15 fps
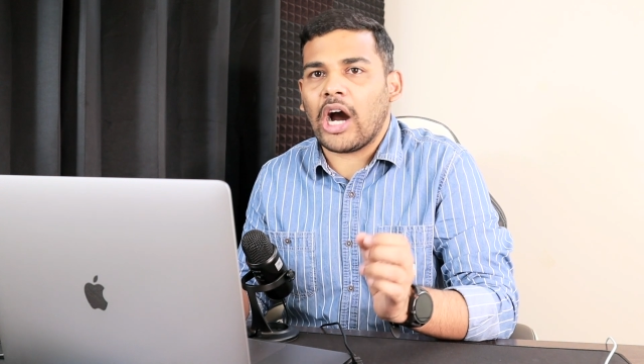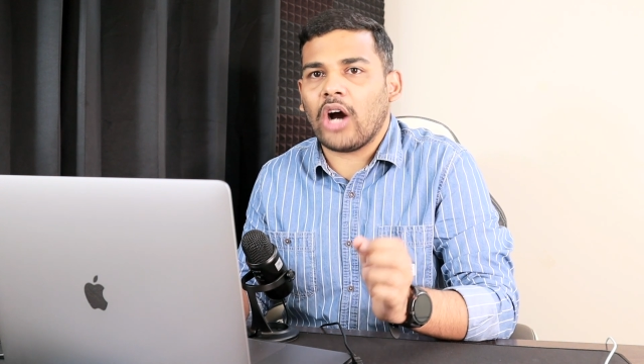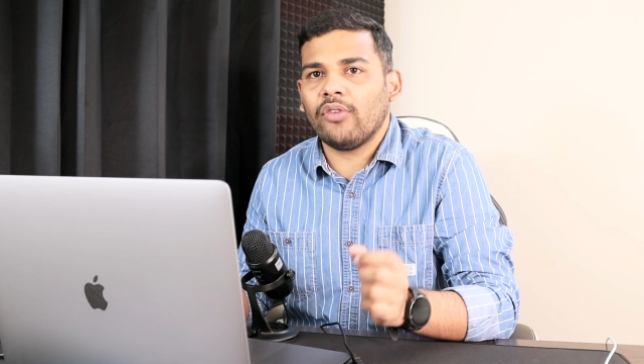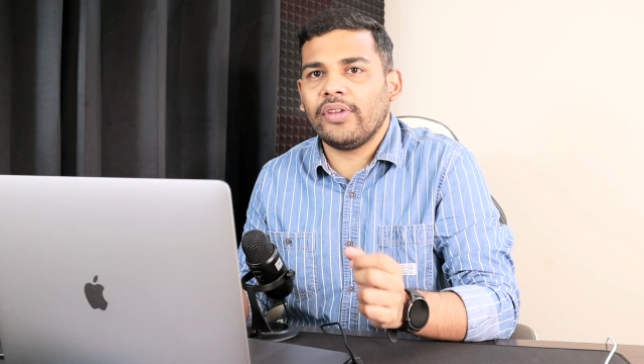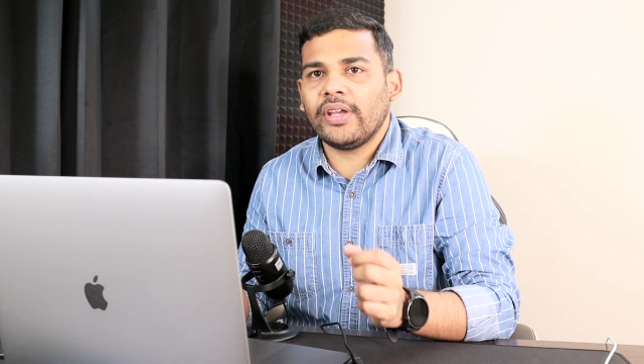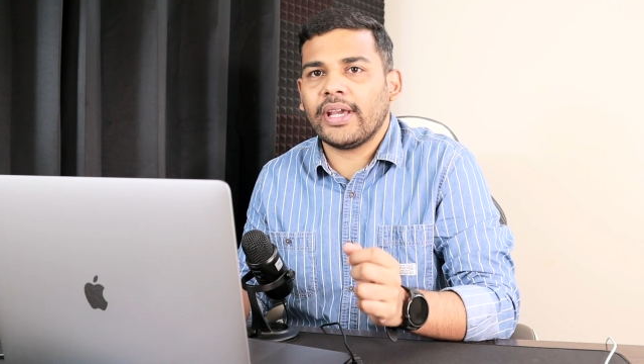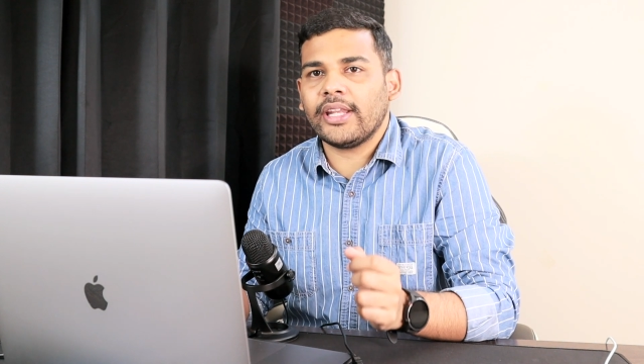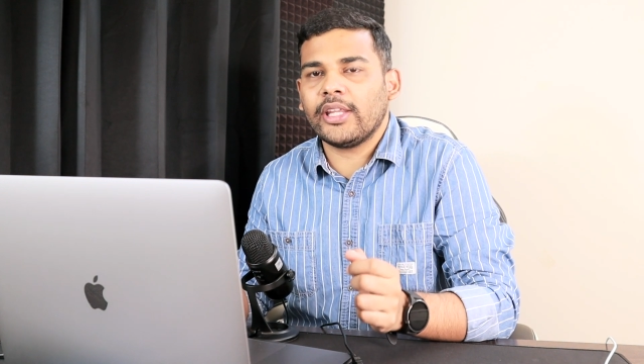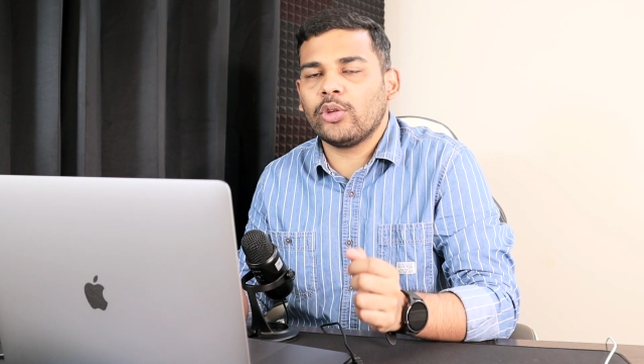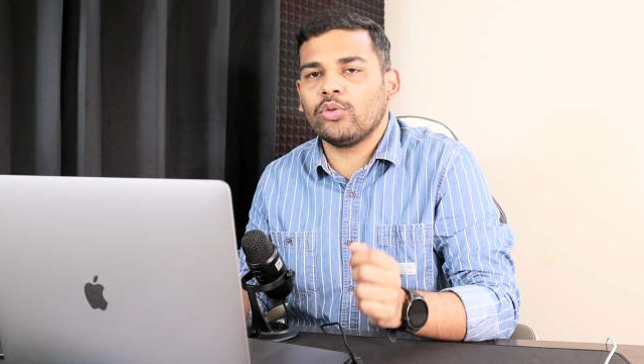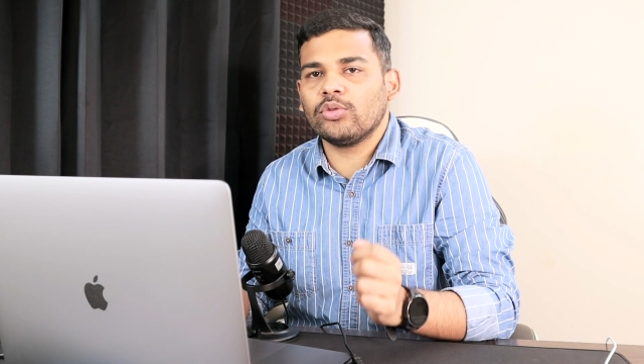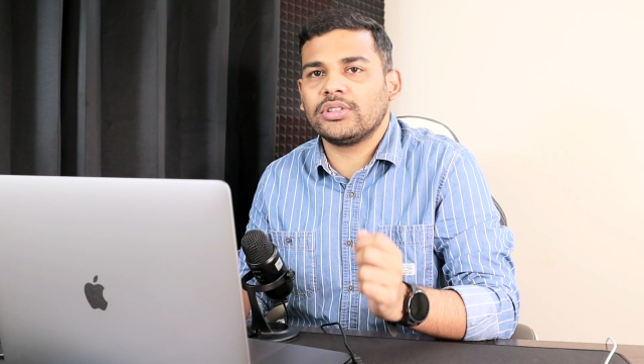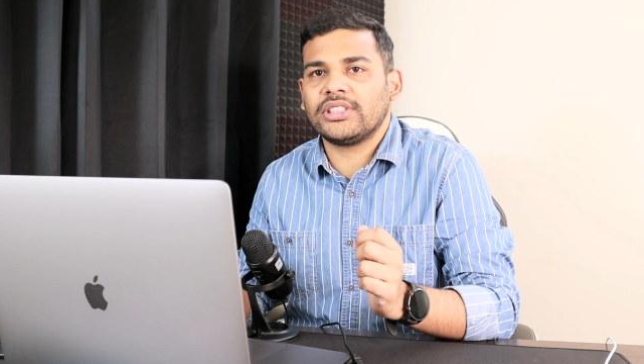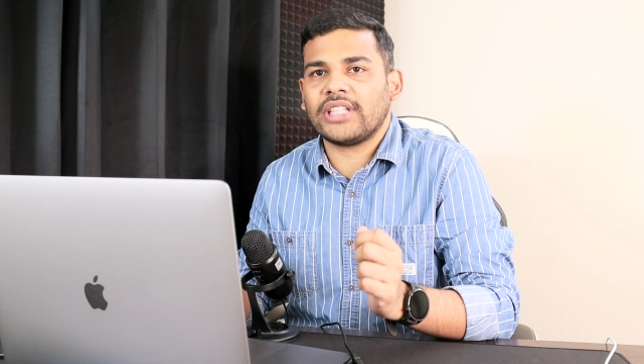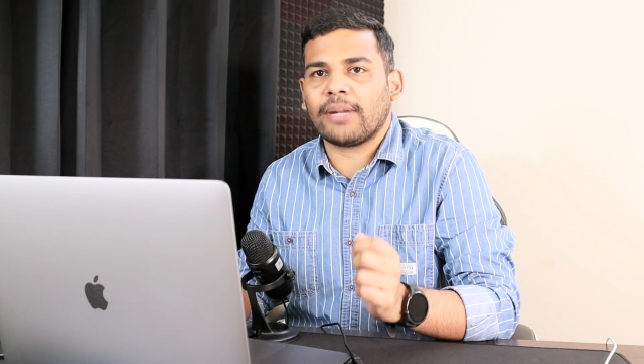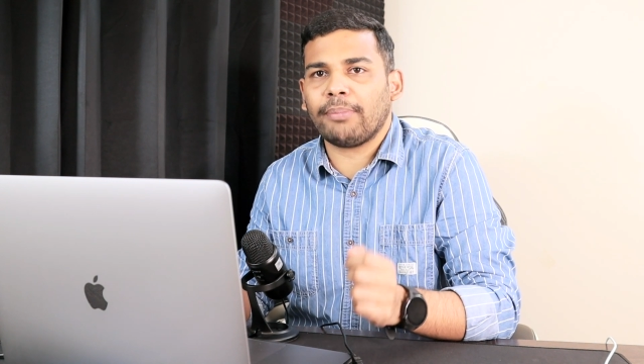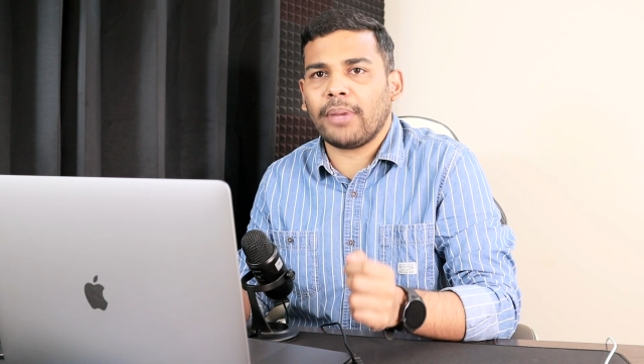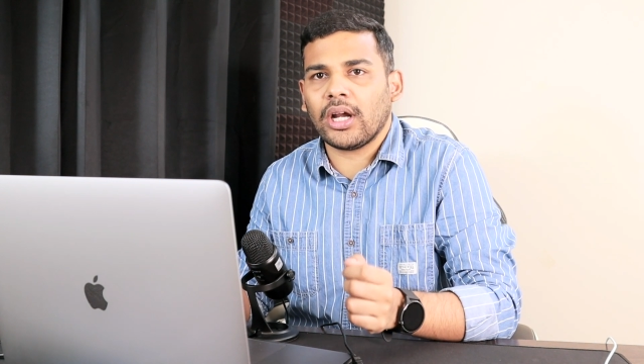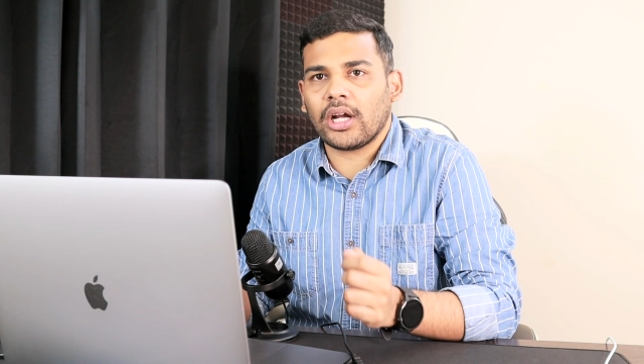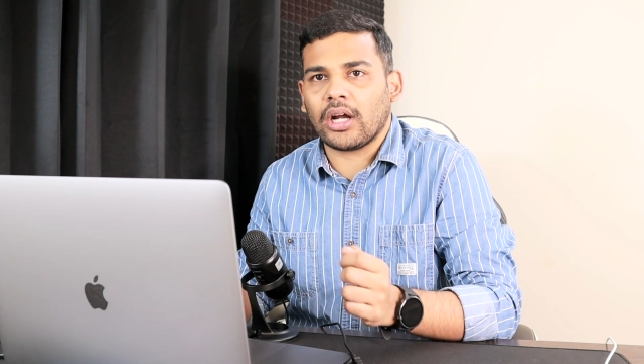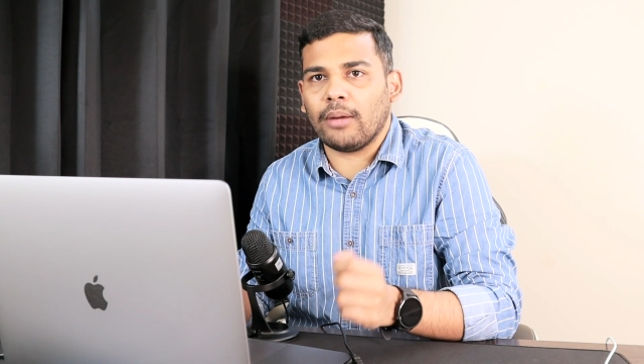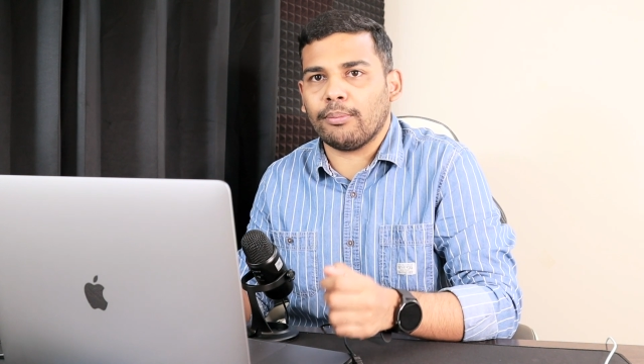how we can use
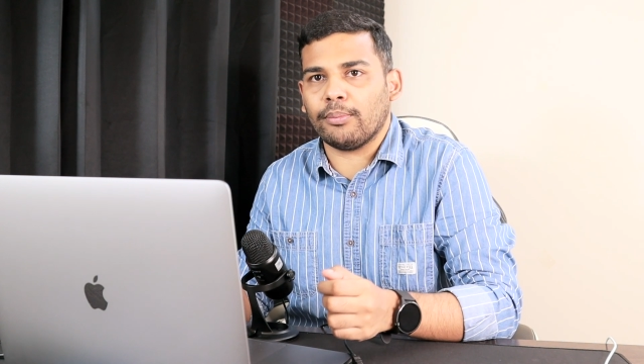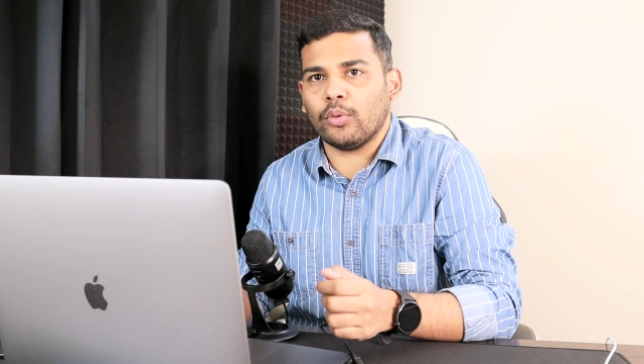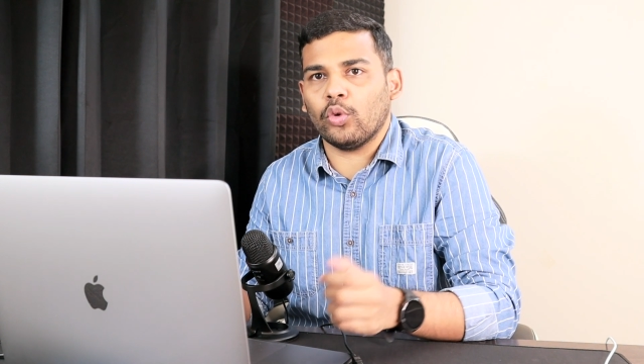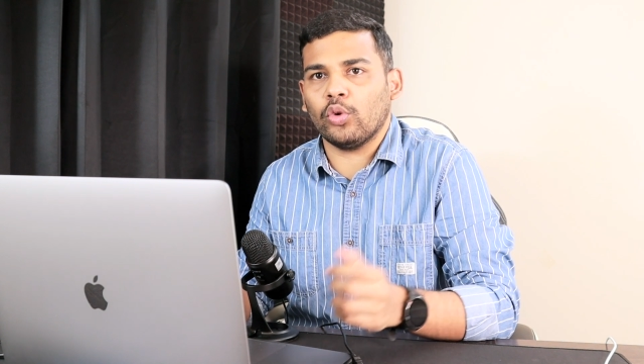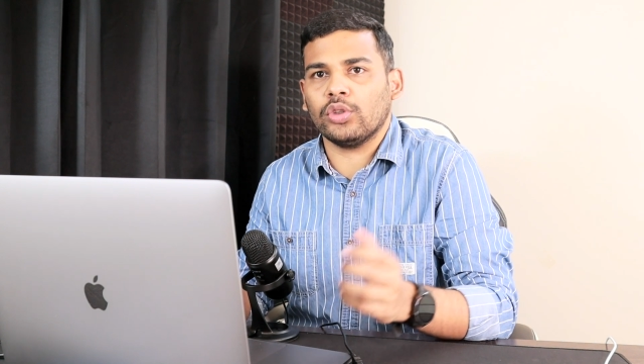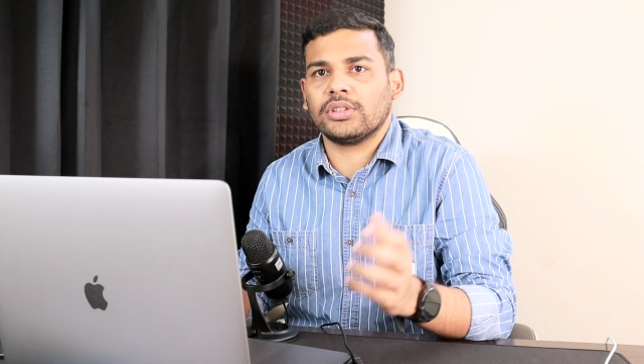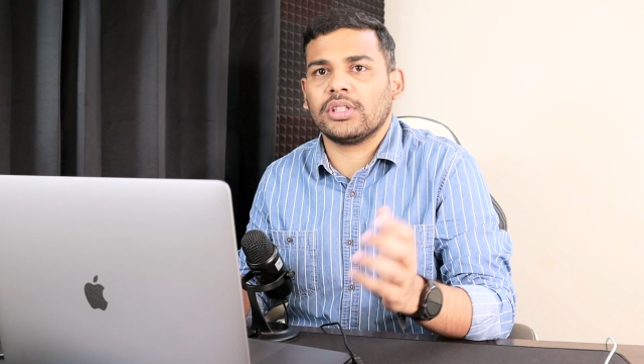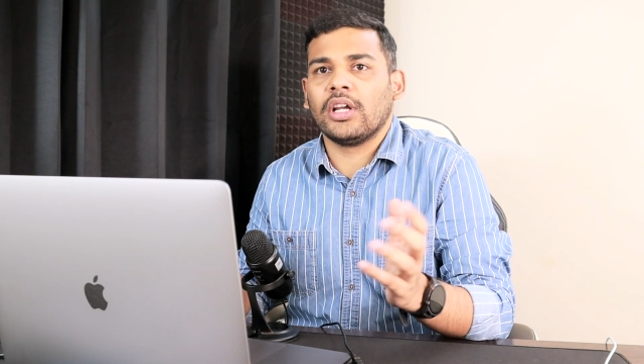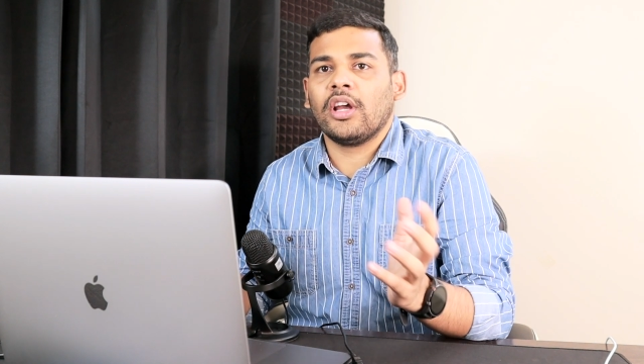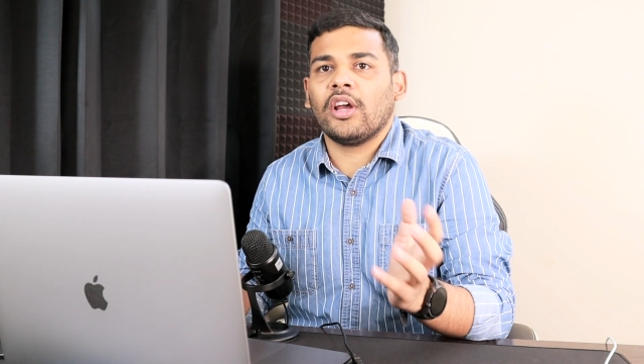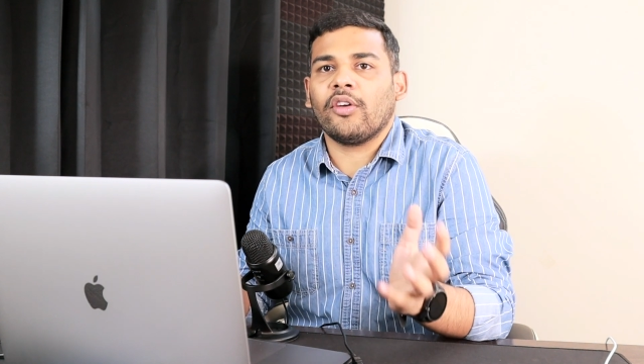Jetpack Compose